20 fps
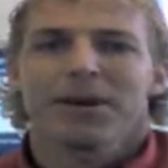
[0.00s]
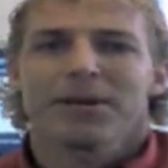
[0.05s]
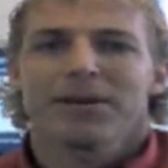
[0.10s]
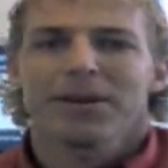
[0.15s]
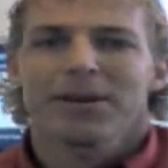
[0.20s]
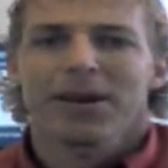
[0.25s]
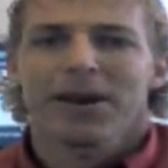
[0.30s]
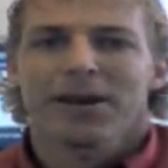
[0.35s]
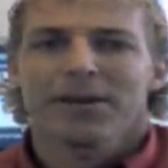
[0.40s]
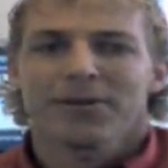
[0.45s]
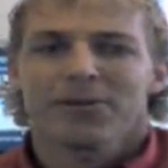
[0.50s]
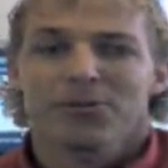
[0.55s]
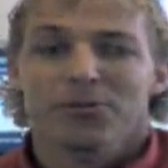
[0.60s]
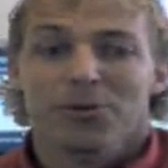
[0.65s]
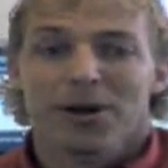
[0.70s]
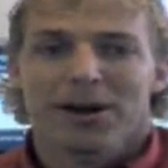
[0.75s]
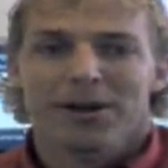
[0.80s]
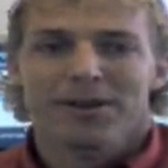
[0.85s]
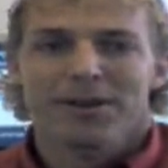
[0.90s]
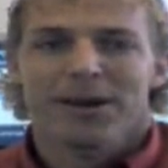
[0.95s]
indicators
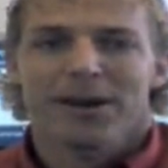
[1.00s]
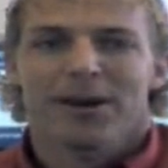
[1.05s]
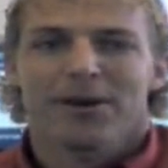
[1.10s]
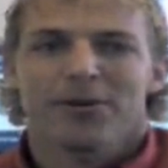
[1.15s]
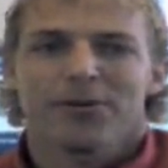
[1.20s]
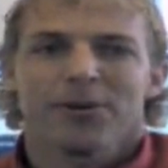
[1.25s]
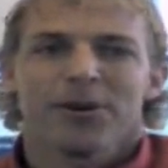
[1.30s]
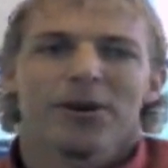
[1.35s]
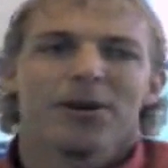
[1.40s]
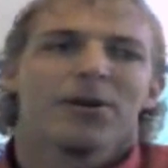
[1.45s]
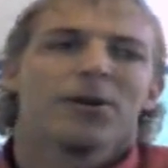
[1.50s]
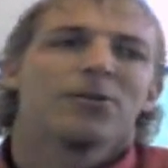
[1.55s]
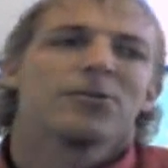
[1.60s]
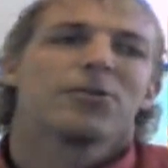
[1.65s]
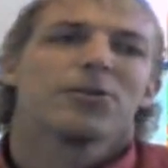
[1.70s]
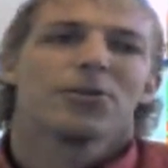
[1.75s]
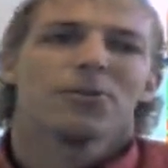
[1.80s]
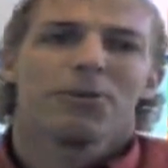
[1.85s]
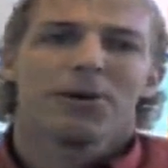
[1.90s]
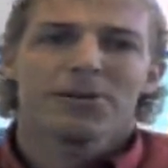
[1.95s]
right now
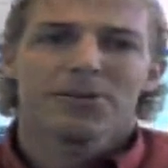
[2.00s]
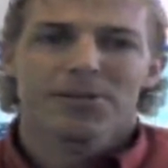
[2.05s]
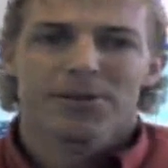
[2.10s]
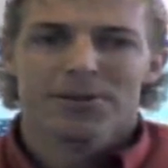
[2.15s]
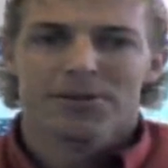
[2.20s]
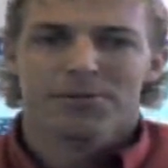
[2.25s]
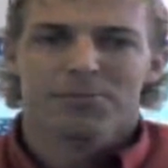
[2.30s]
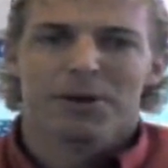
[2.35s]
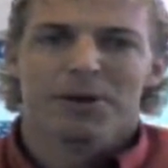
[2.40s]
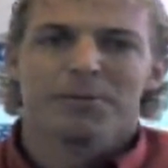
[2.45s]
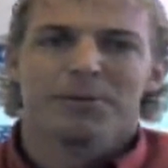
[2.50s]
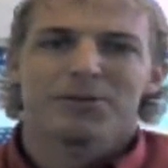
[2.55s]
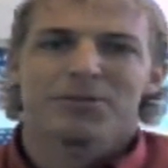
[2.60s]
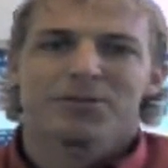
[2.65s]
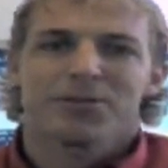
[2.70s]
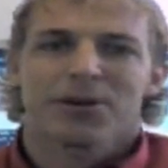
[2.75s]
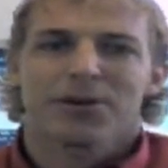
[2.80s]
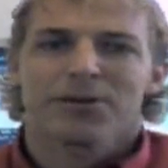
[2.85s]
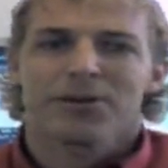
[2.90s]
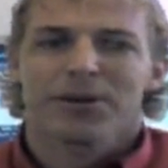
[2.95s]
to the ones that are maybe
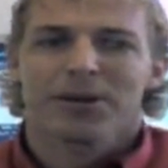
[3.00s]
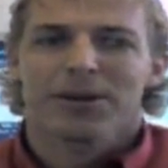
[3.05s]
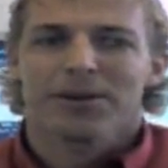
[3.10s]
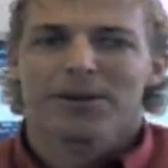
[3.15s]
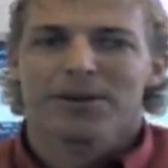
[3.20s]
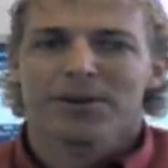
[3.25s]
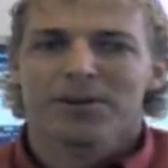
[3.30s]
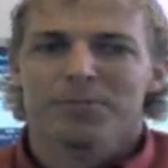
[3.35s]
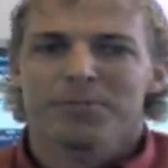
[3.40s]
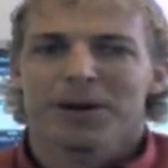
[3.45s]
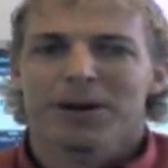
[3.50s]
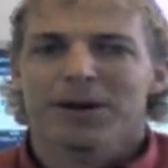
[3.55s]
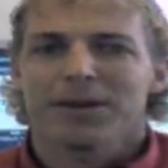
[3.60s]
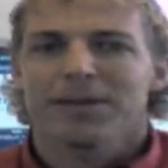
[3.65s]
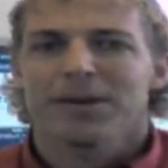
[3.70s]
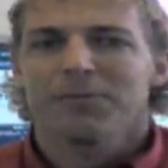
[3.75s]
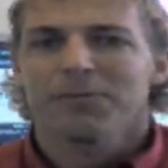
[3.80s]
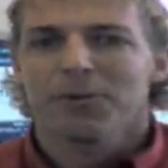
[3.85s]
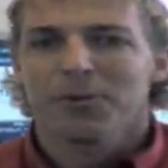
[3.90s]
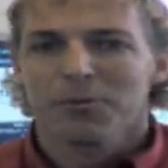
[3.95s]
struggling a little bit,
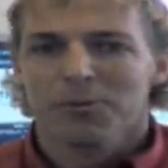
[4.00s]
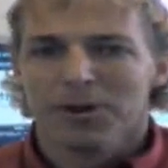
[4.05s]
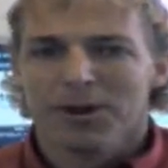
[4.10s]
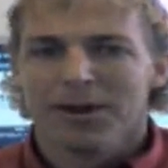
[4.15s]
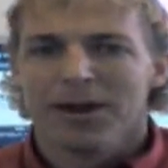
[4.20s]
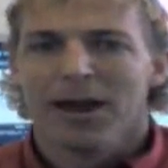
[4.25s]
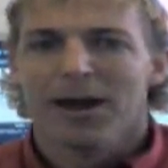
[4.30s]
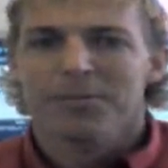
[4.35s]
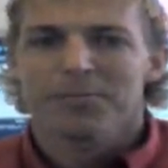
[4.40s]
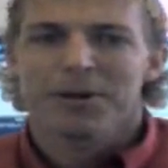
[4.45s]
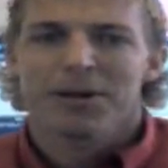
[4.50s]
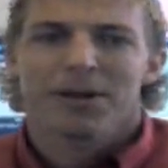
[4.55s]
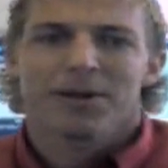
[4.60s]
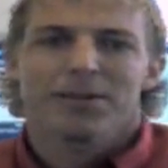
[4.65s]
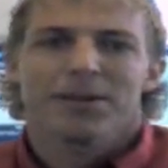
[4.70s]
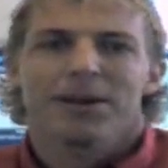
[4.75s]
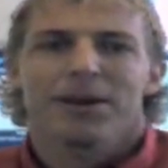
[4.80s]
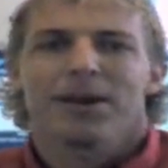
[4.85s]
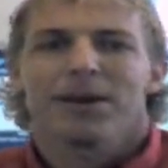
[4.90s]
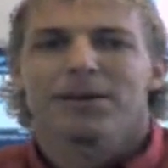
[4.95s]
and then we'll recap it
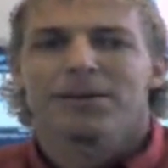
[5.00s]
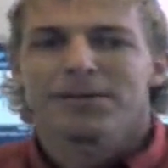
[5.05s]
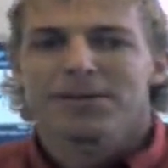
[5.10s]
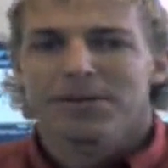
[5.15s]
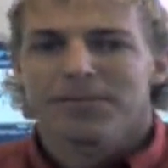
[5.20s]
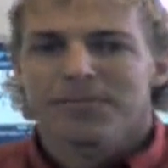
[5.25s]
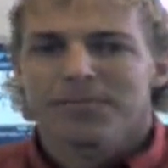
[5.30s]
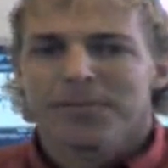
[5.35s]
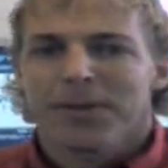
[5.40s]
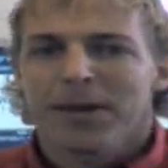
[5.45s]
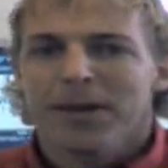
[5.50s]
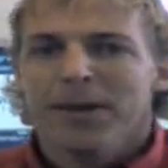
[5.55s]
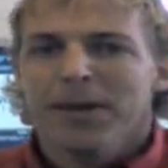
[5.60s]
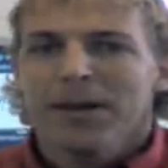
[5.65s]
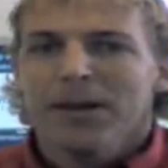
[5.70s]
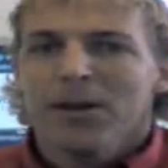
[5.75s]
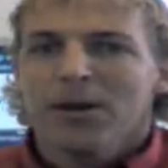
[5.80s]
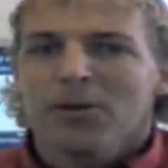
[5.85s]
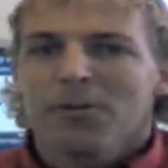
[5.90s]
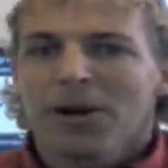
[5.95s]
at the end.
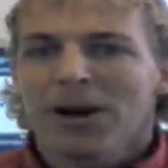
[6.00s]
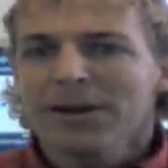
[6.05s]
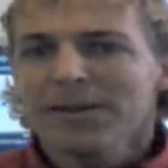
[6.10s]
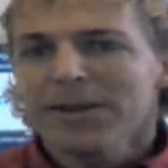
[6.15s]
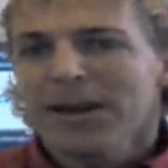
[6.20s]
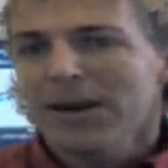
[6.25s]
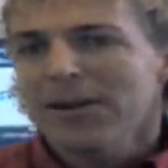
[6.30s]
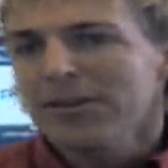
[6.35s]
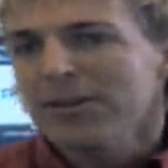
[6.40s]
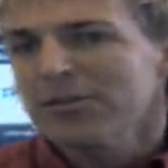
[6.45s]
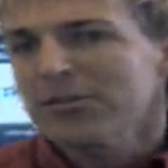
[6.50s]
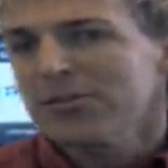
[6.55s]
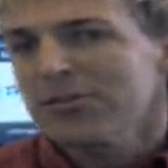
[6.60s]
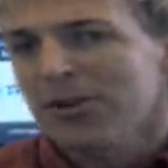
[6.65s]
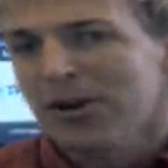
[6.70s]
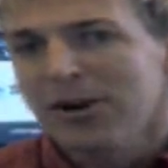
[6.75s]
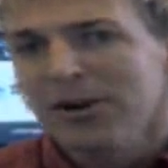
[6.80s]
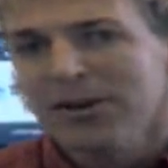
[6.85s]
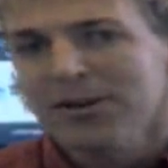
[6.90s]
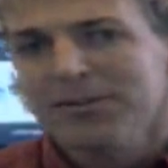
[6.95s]
Right now, the
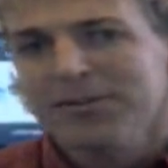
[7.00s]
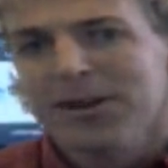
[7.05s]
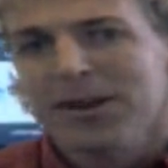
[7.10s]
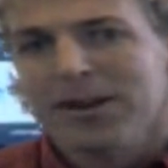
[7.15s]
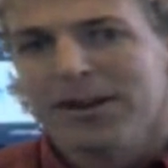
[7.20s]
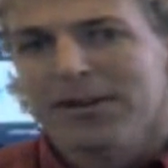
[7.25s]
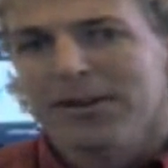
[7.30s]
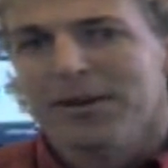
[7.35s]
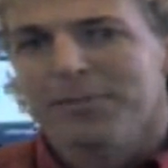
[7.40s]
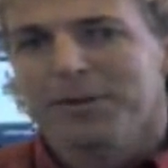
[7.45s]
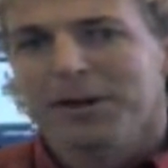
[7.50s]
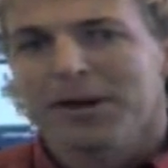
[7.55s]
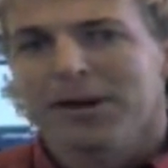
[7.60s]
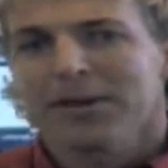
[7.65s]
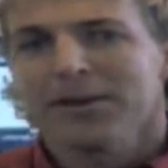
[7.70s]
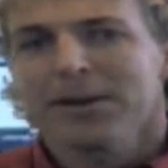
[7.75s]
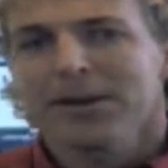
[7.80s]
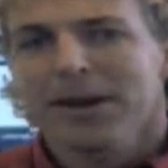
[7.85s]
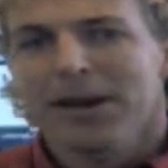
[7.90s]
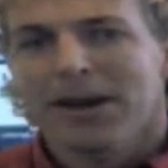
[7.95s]
strongest economic
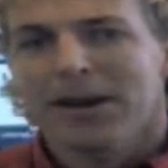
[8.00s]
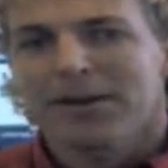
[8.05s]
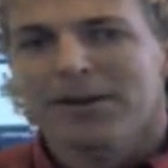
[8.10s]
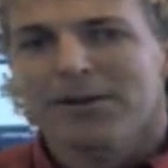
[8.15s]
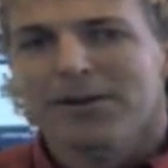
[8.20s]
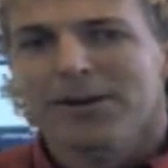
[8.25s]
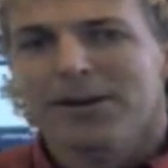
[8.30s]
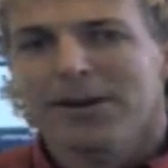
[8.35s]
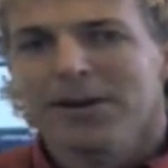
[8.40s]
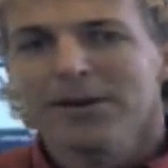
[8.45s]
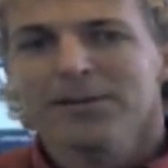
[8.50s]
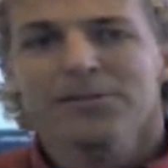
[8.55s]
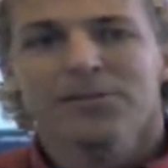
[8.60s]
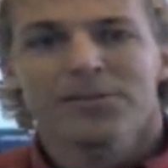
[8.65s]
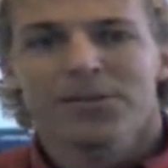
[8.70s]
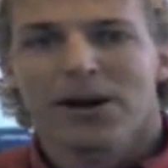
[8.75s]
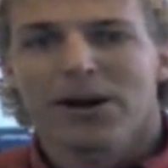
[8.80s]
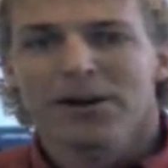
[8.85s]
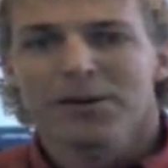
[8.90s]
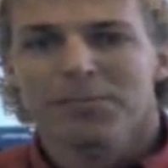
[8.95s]
indicator is
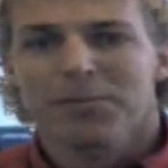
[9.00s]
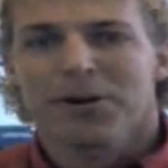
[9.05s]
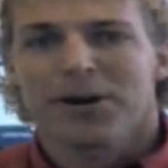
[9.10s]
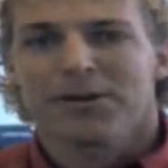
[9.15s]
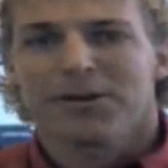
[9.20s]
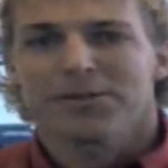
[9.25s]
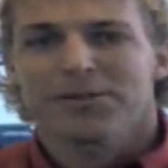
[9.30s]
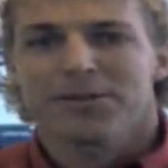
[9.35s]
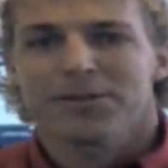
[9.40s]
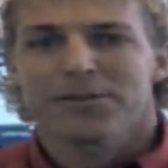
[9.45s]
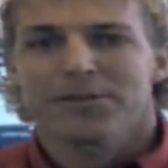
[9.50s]
stock prices.